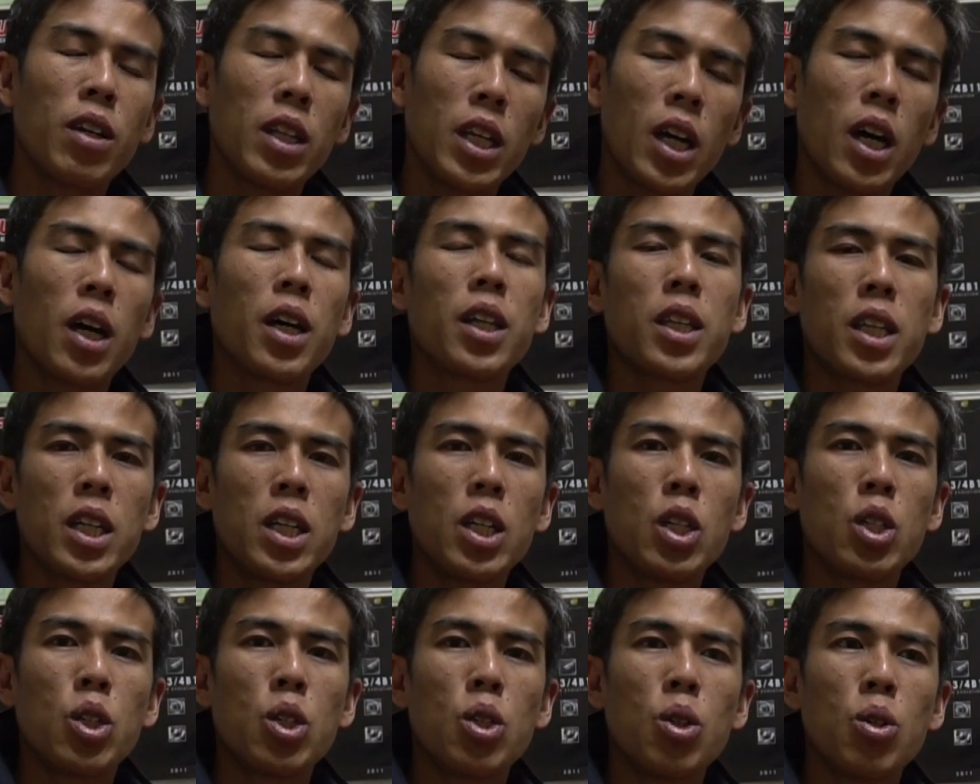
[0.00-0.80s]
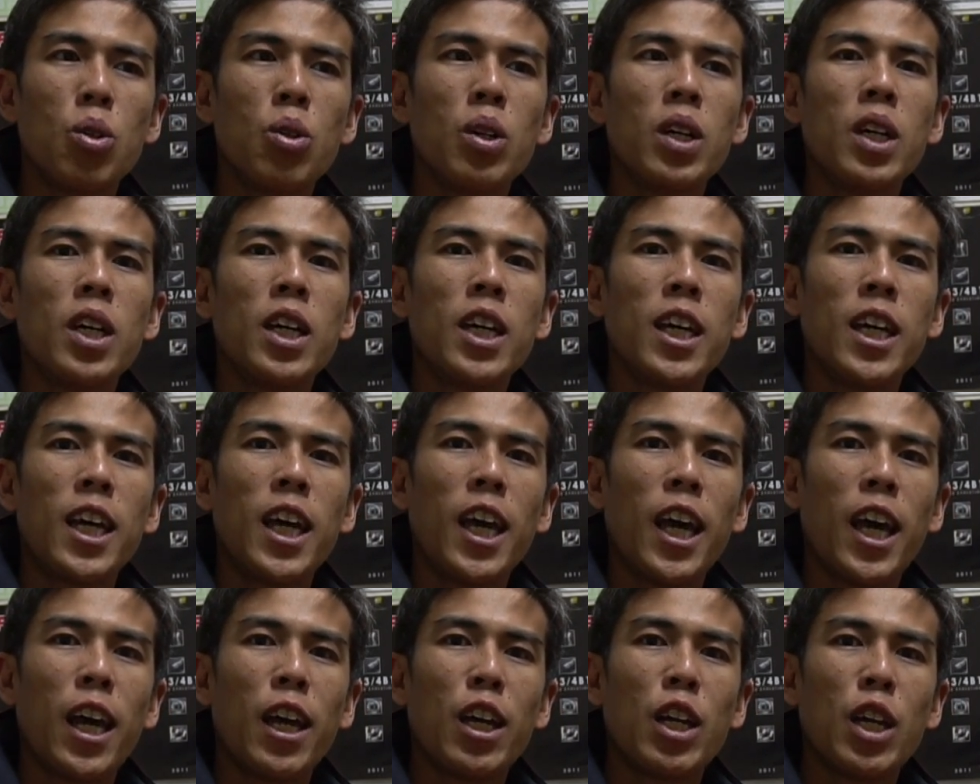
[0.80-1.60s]
the R32,
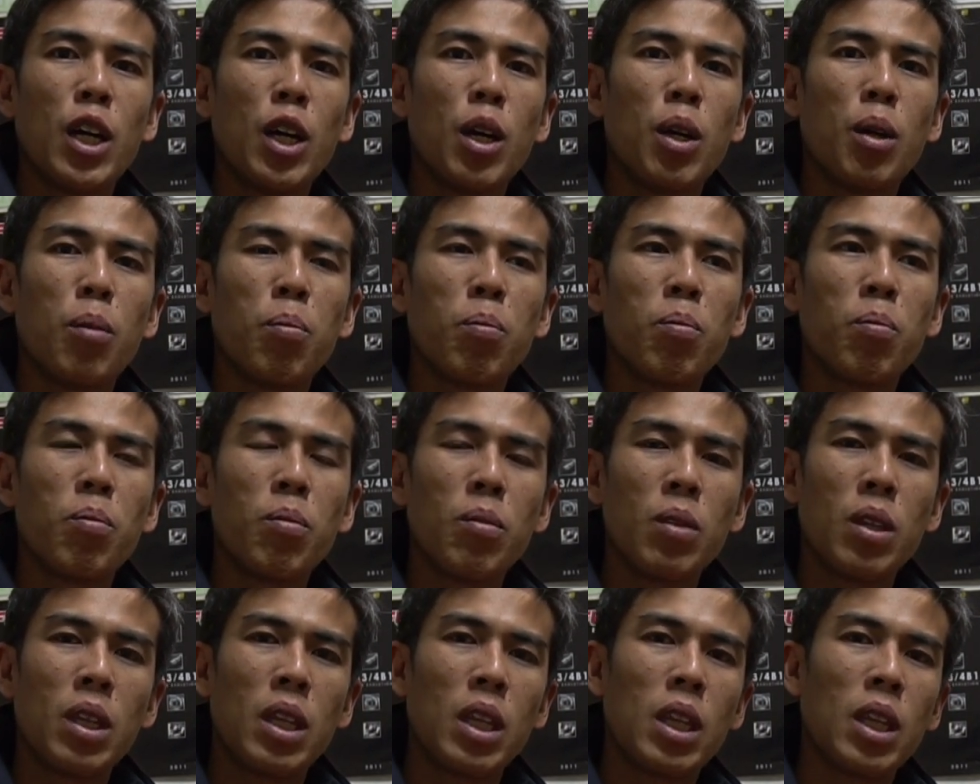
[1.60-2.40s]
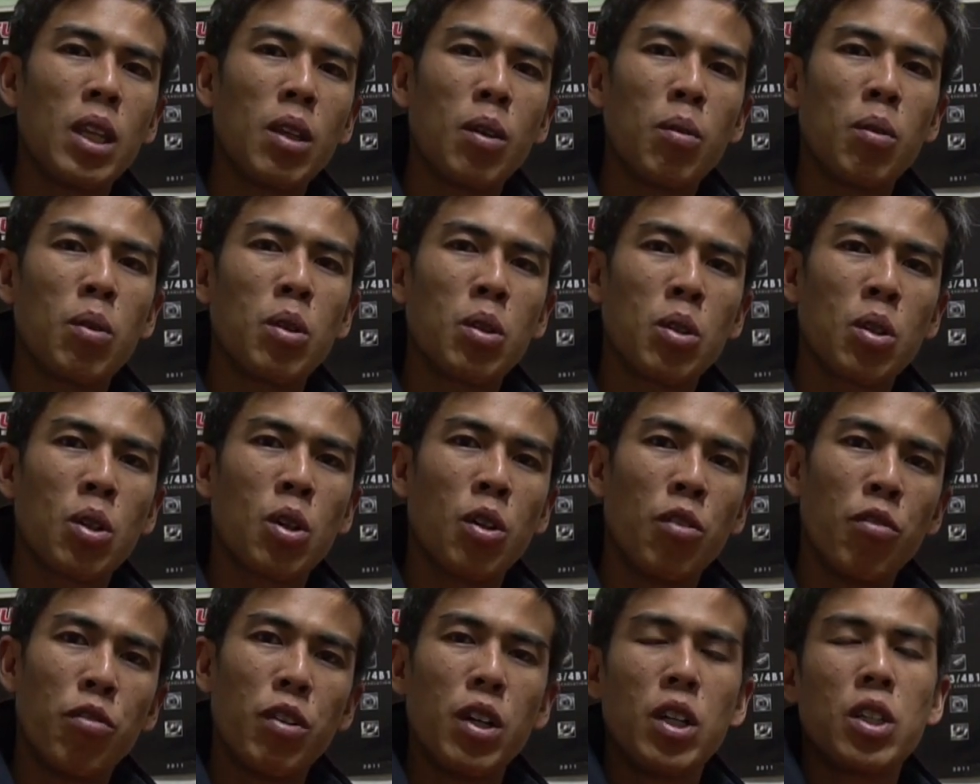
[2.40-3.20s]
and
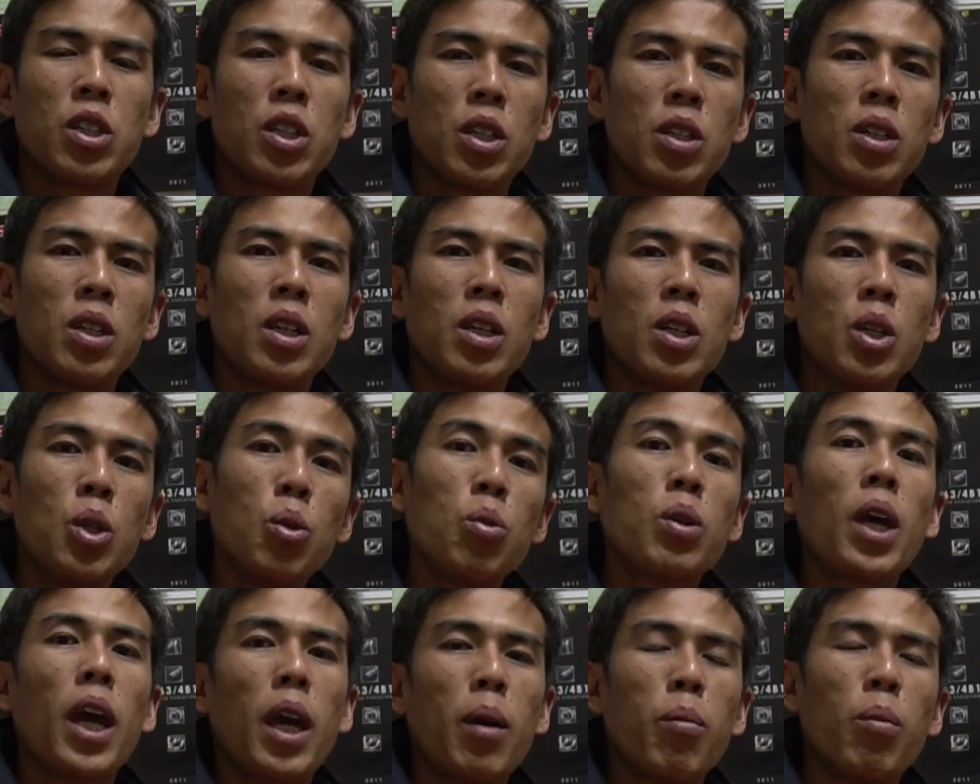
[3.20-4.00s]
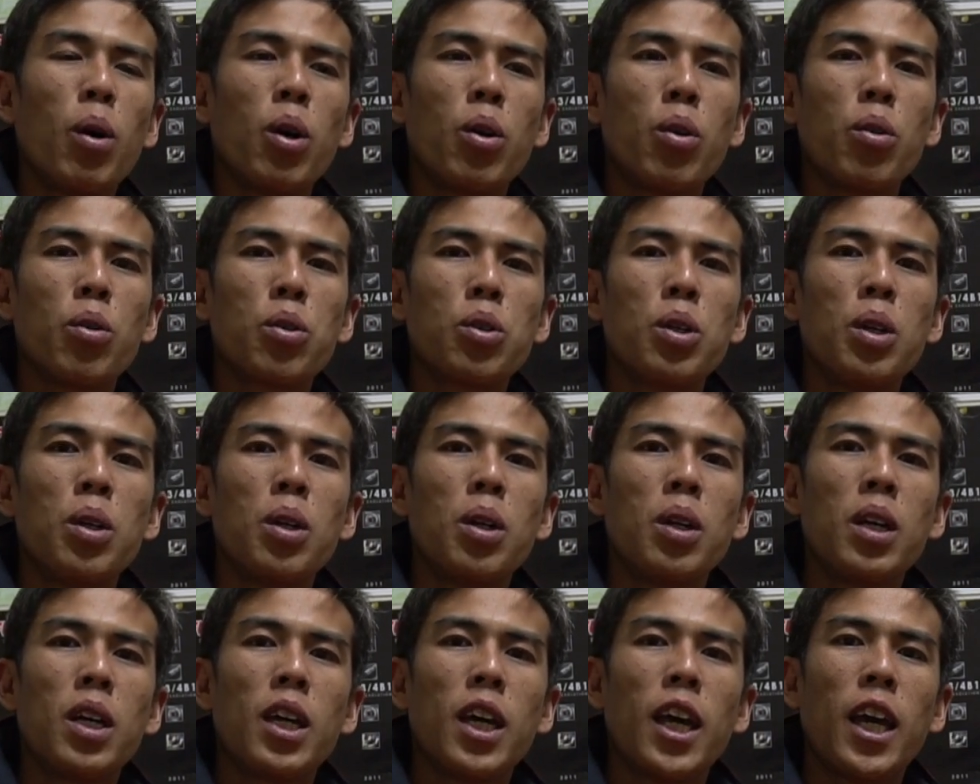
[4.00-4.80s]
converted UK models
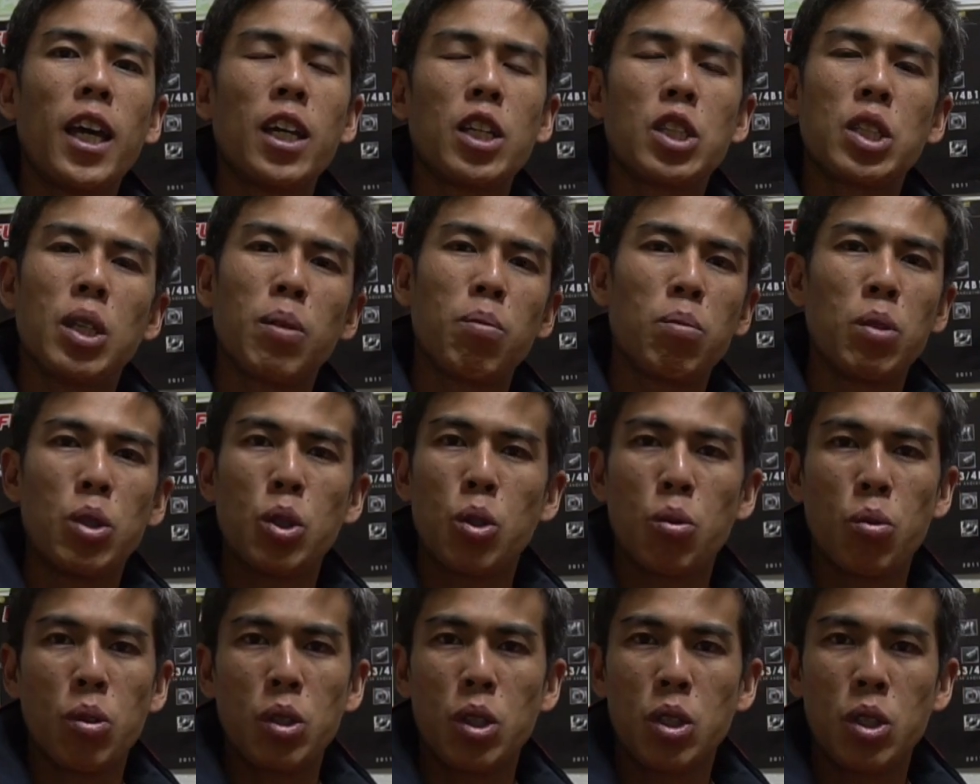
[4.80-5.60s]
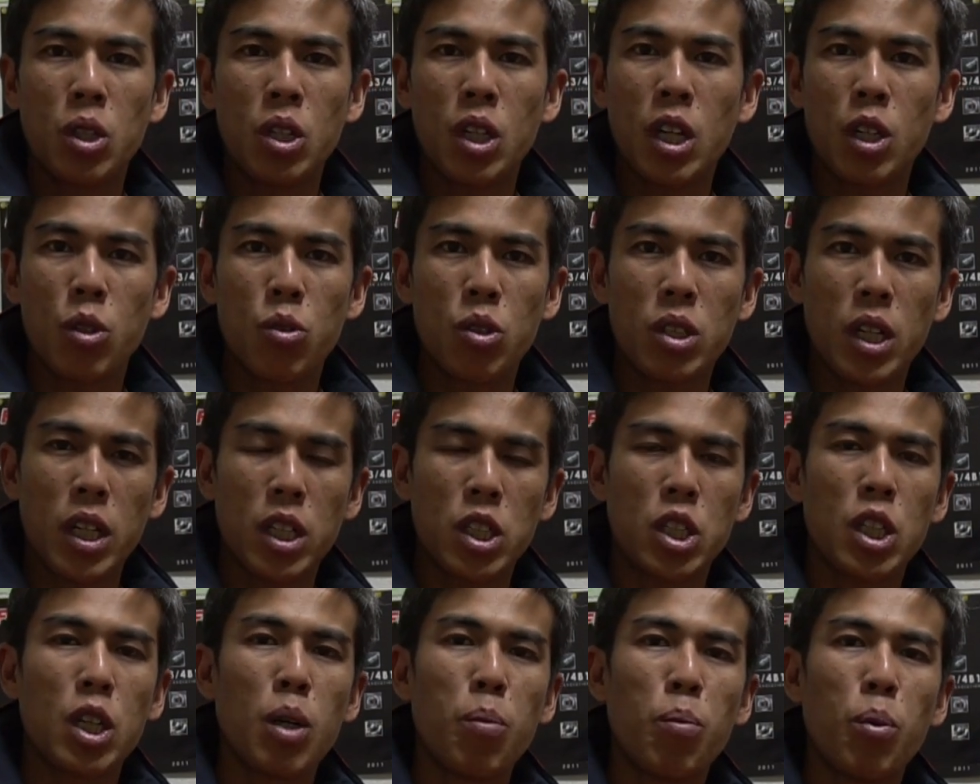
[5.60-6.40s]
and some to in countries like
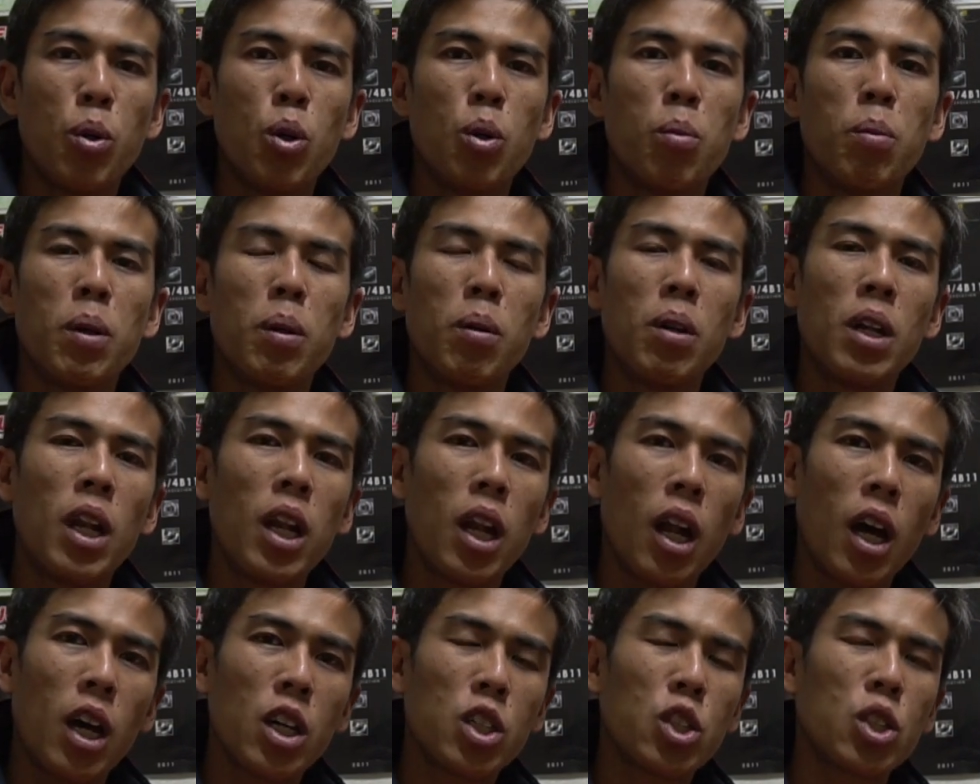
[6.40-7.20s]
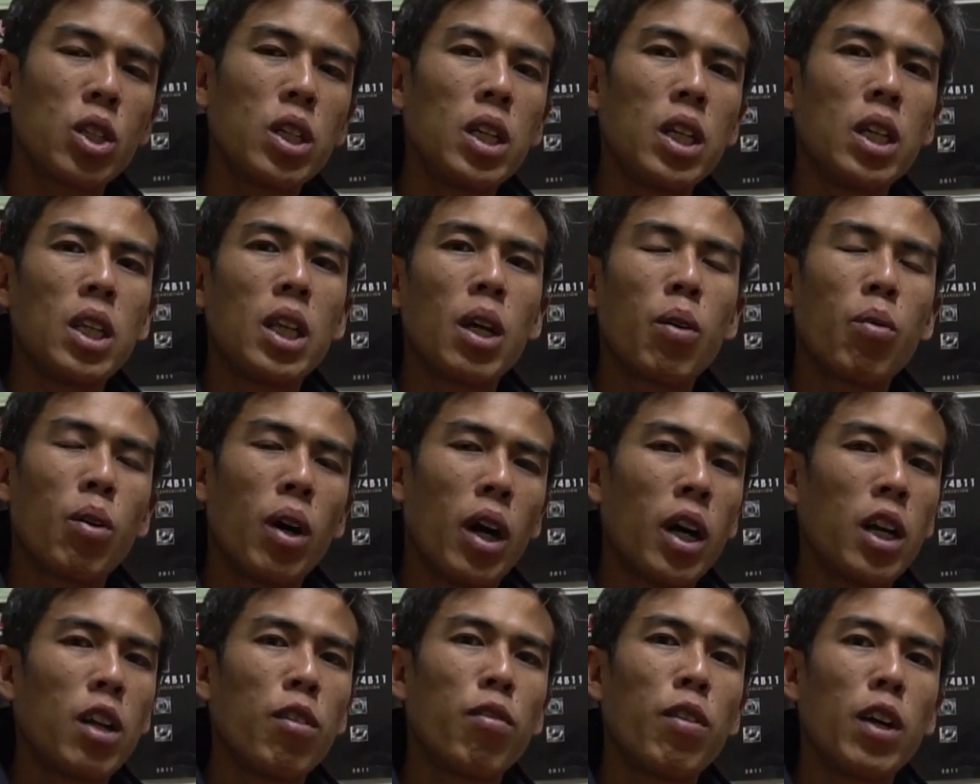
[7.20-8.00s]
Singapore, but largely they were
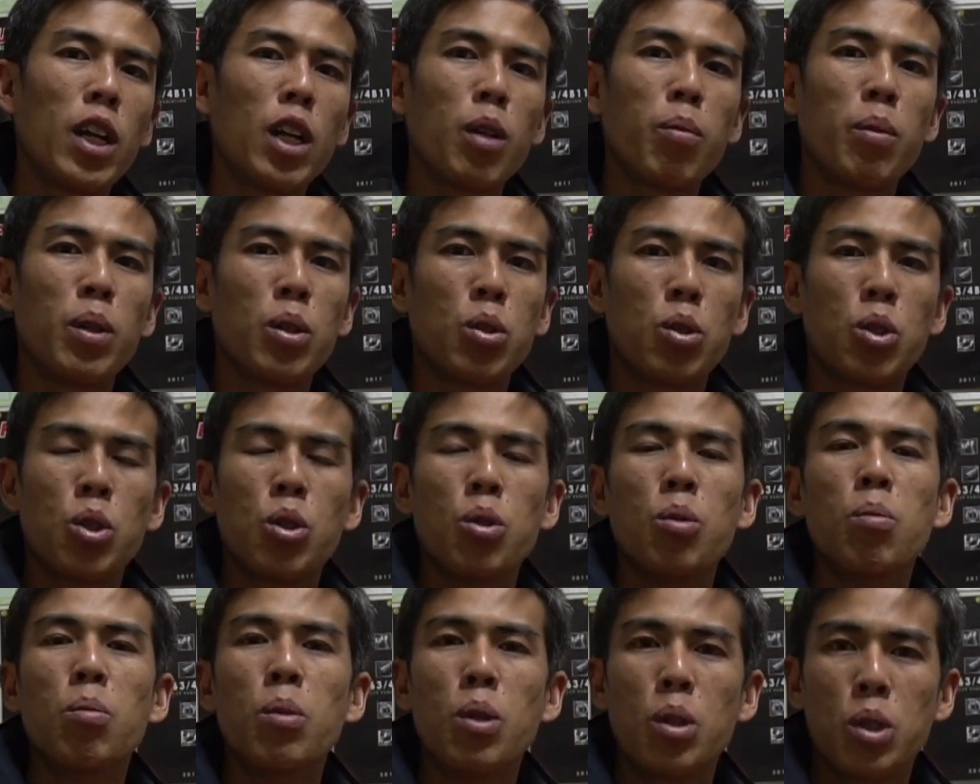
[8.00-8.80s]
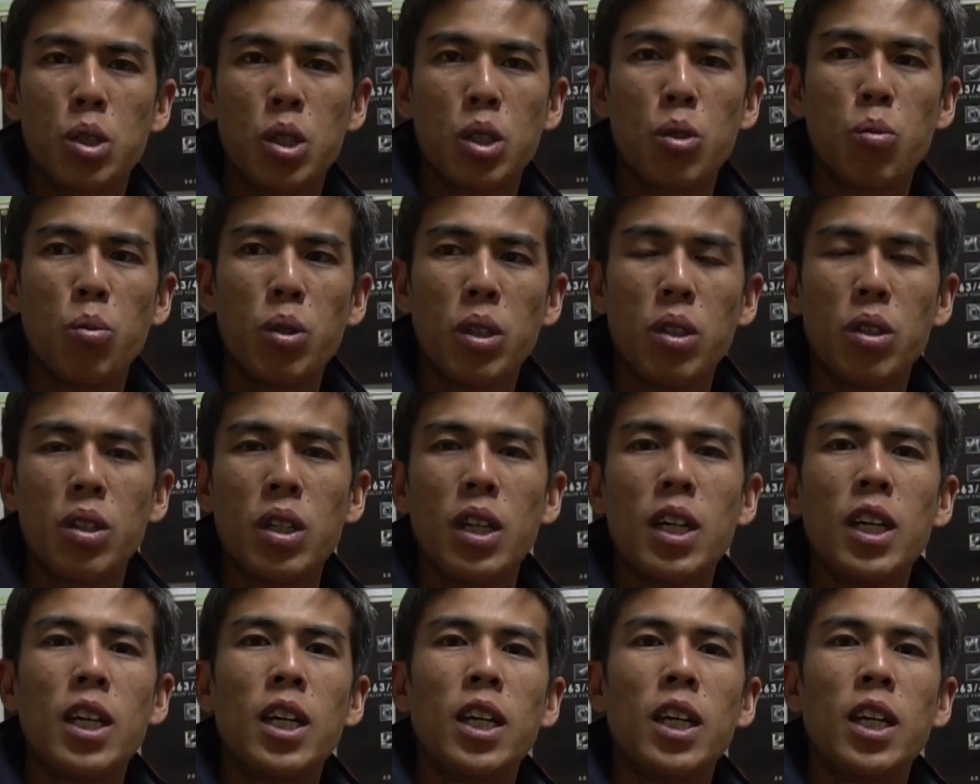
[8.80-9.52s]
unavailable to most of the world.